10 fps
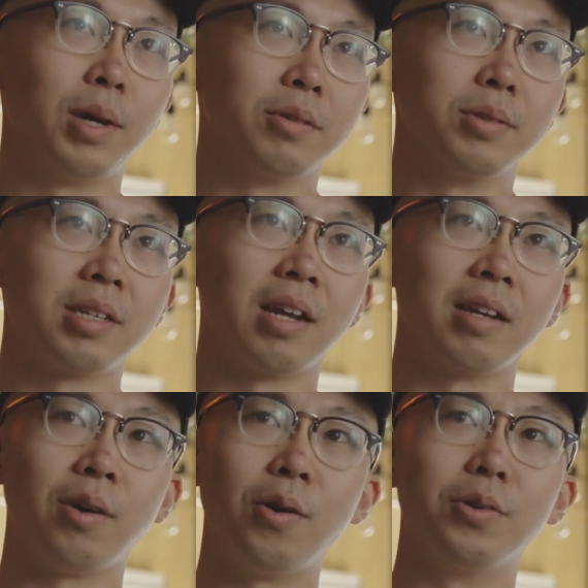the weather was
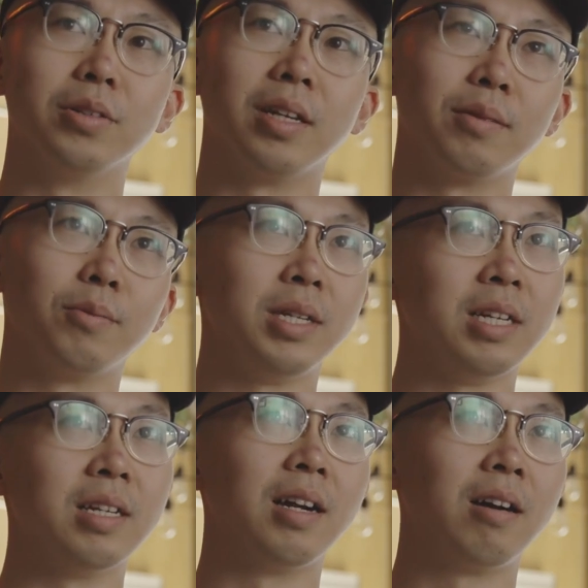getting cold and we
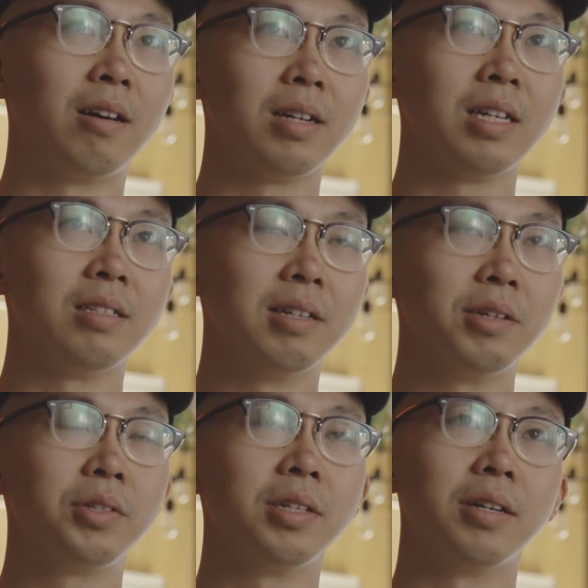needed a hearty
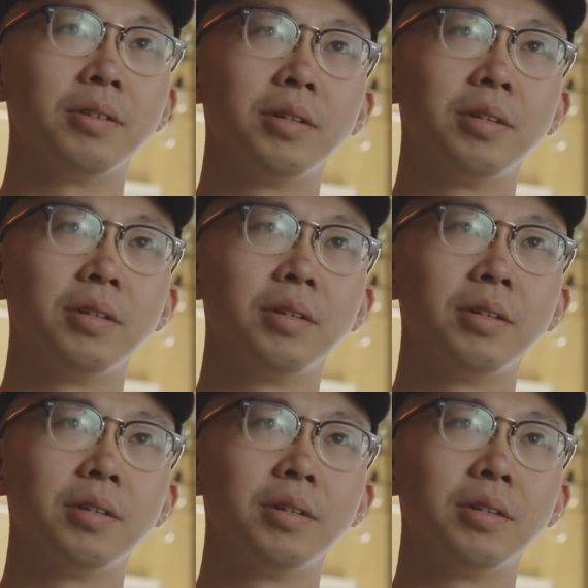dish,